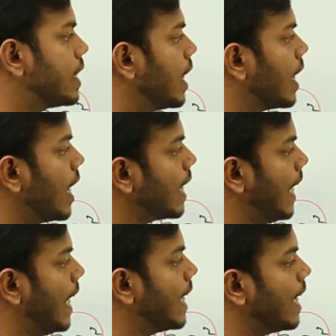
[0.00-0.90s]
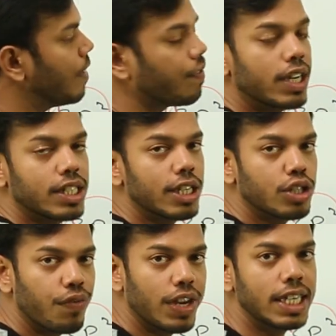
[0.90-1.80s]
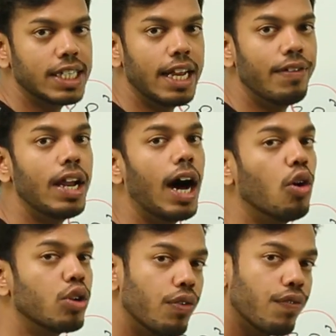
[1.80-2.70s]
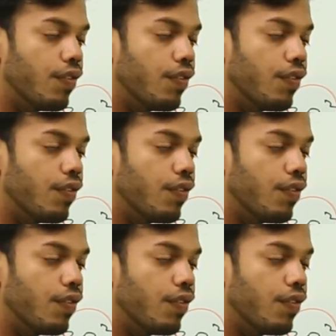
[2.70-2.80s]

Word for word: there are 8 n different sets of energy level out of